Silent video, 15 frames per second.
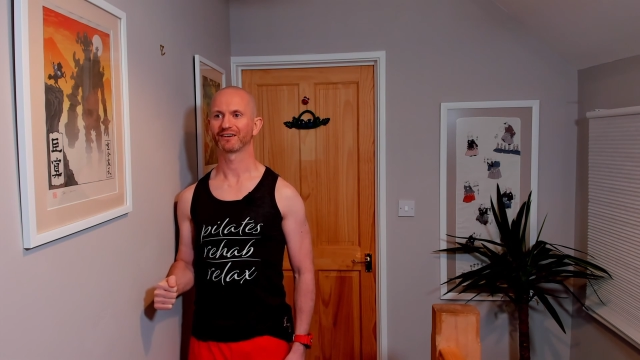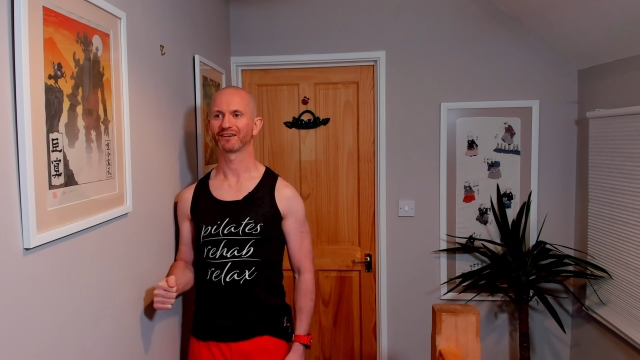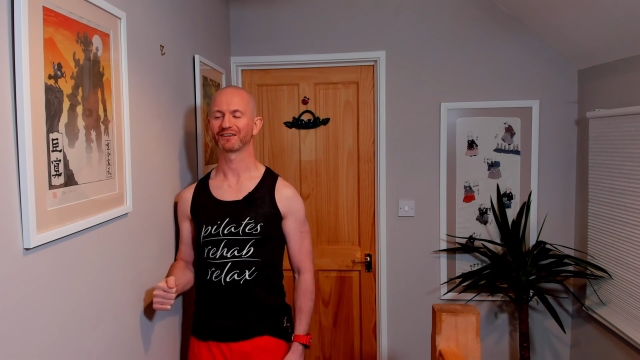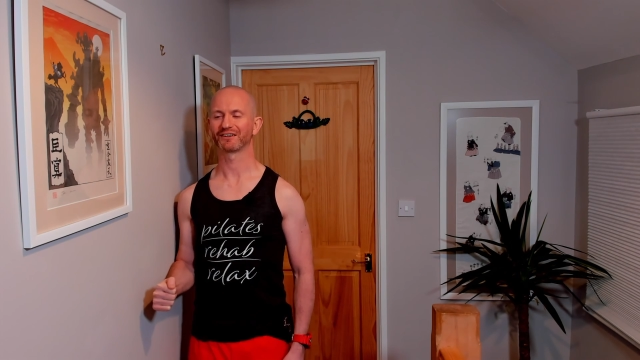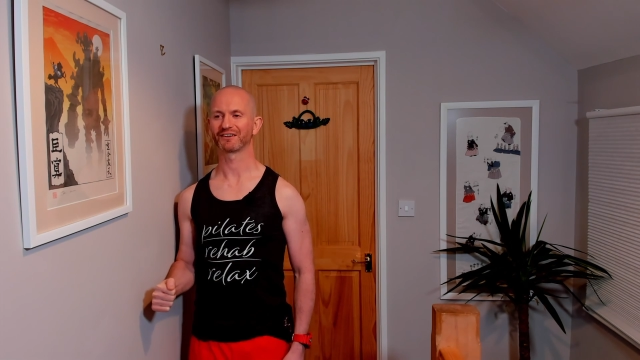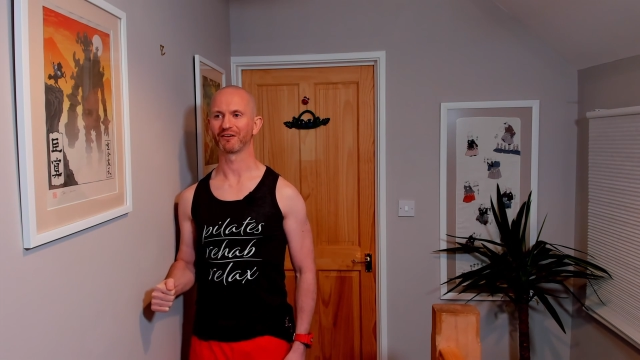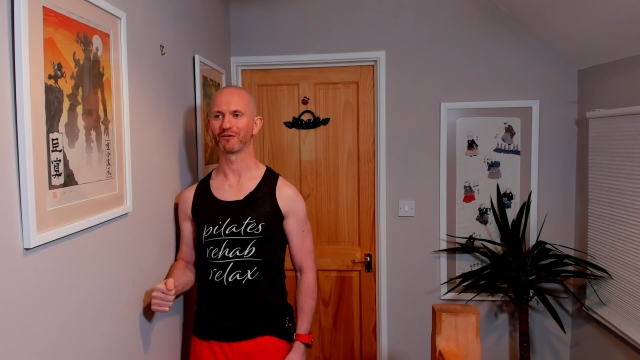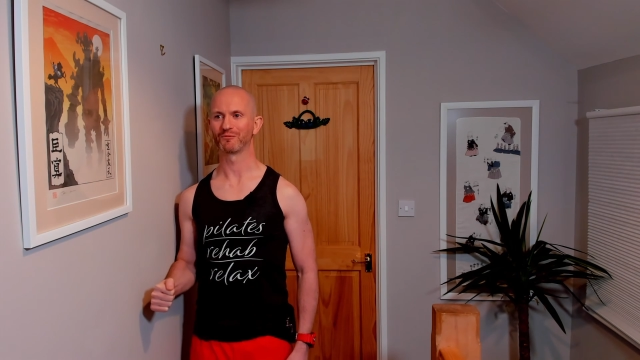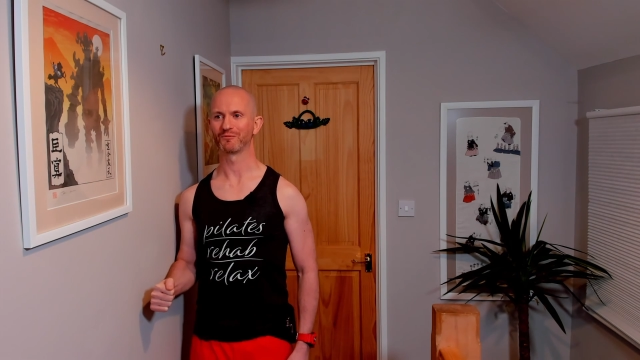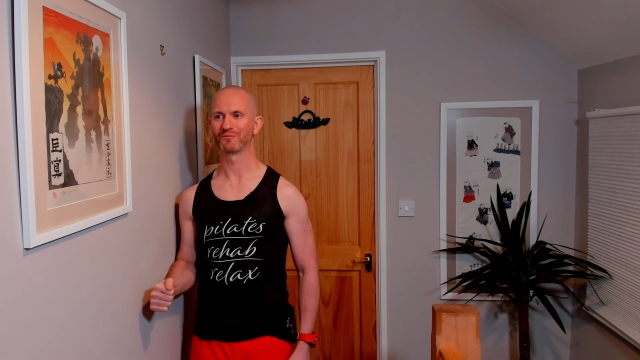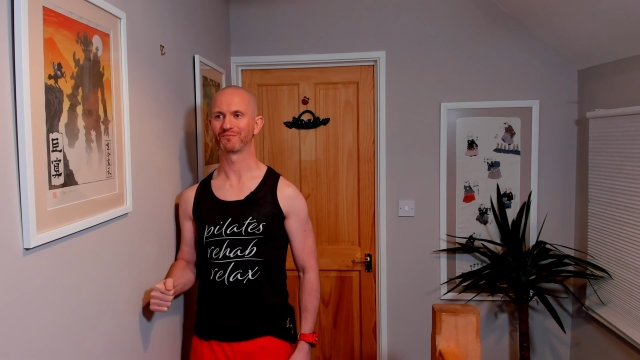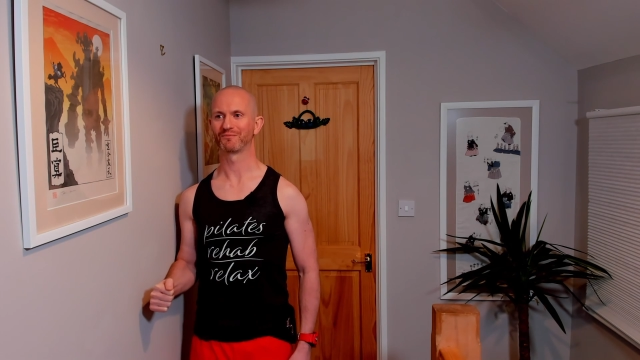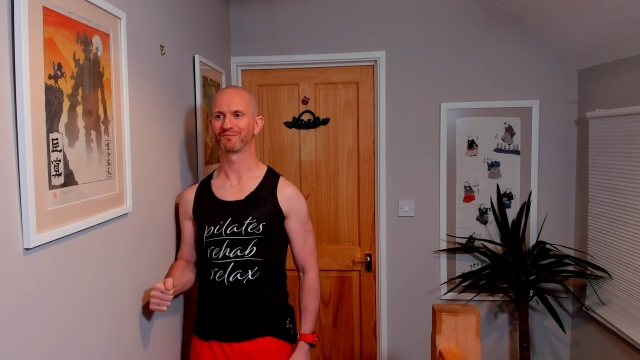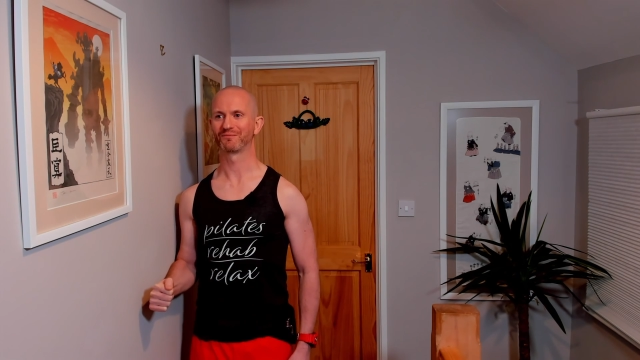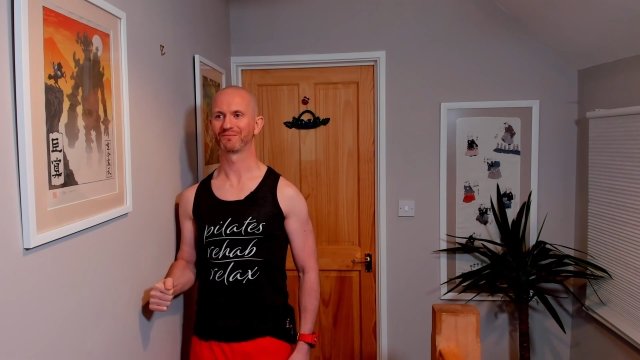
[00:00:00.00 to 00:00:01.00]
And again.
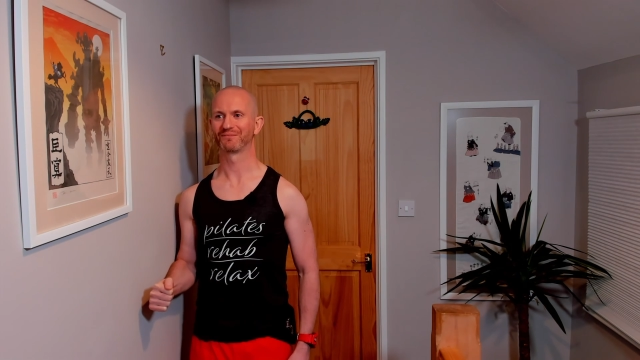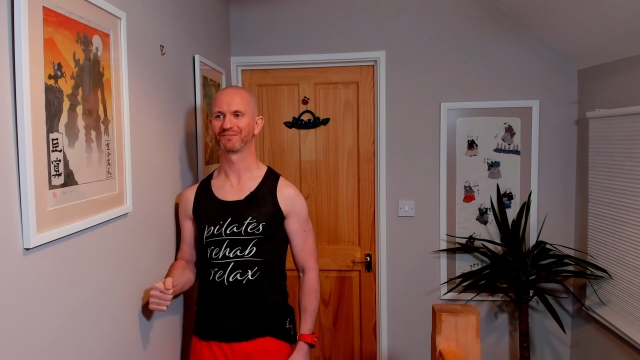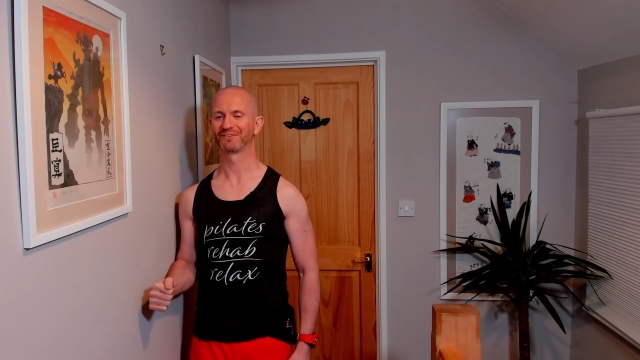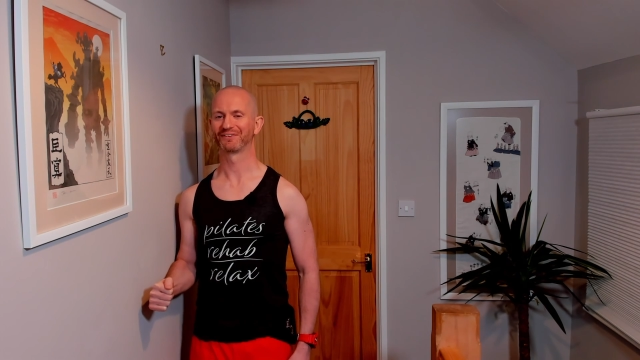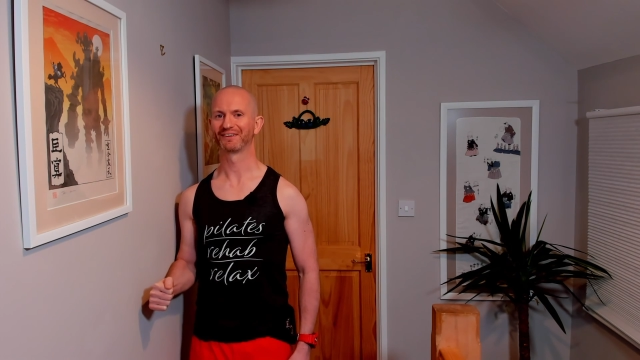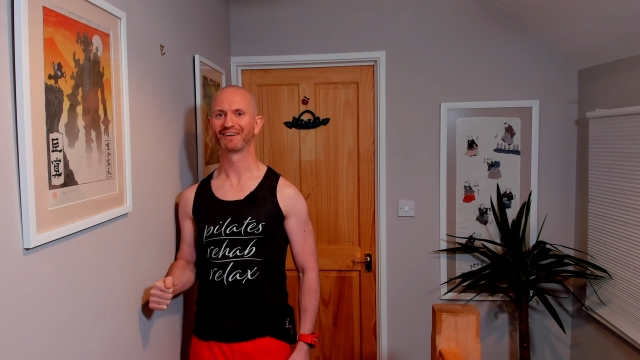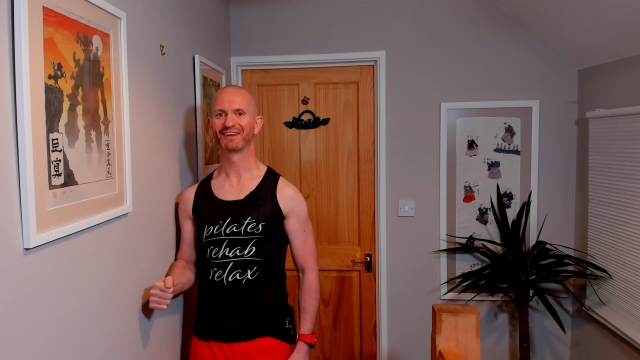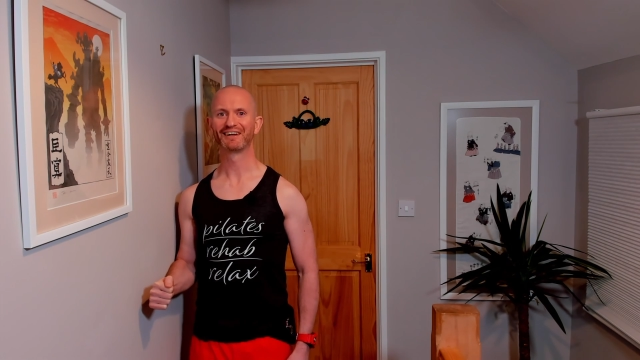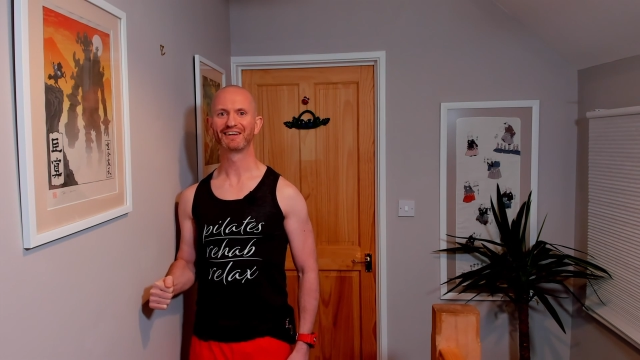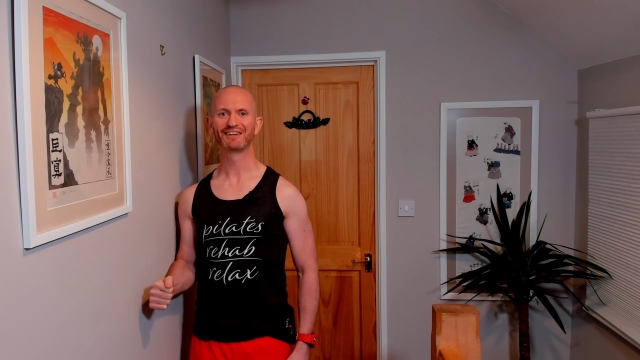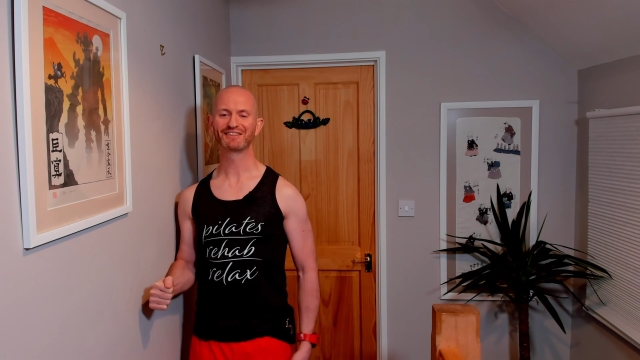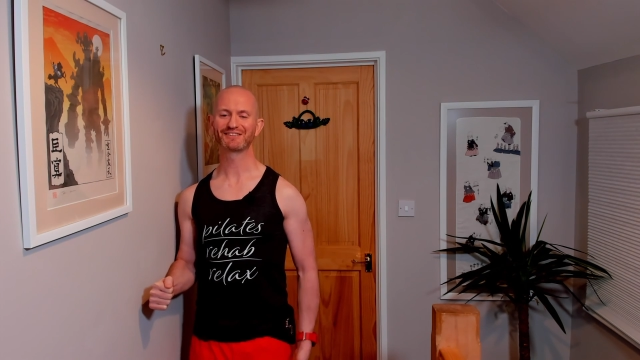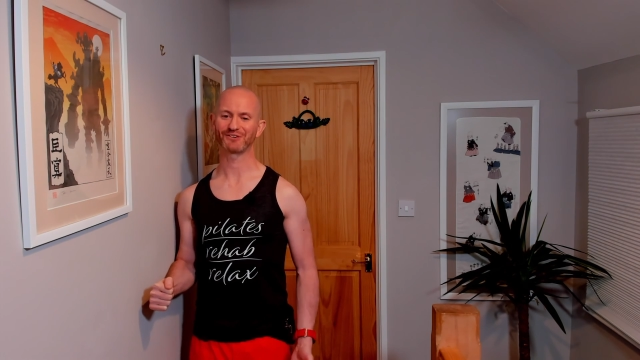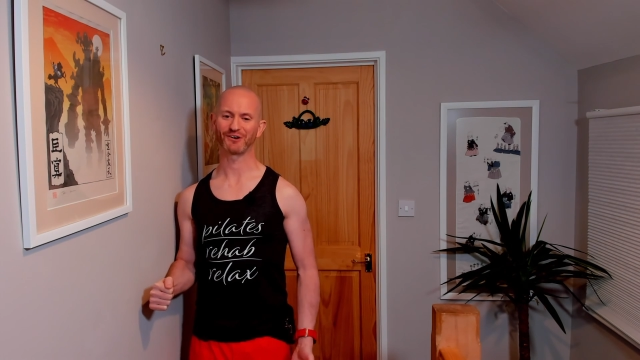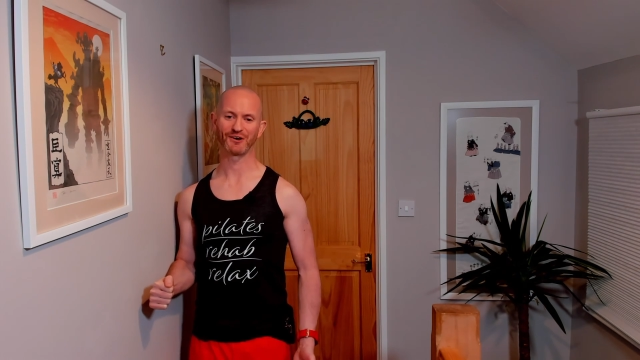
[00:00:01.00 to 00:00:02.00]

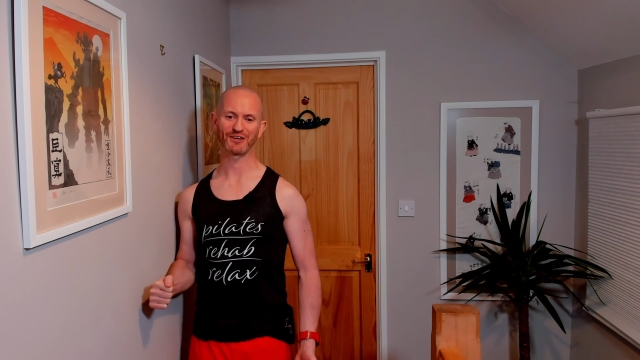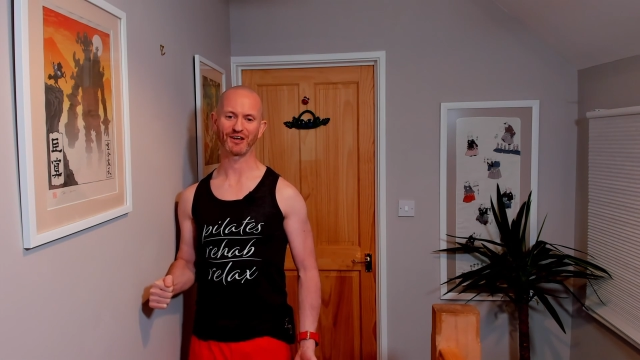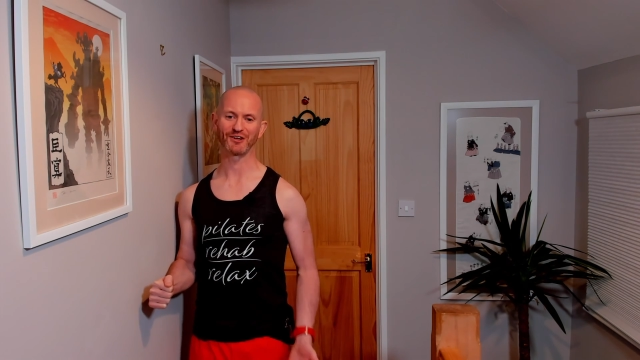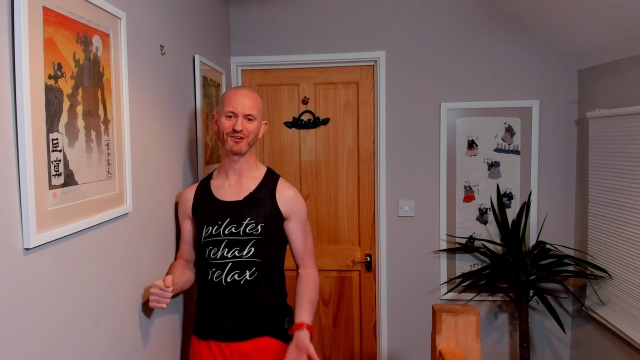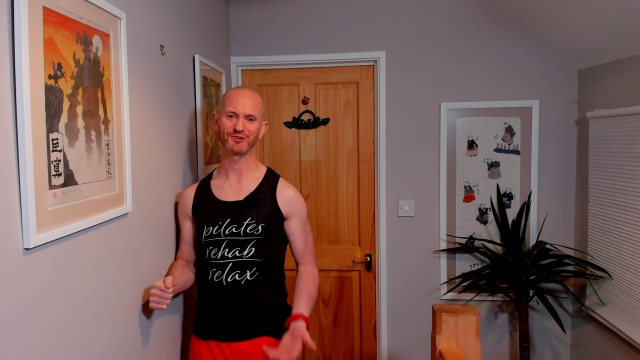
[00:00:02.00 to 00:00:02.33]
So again,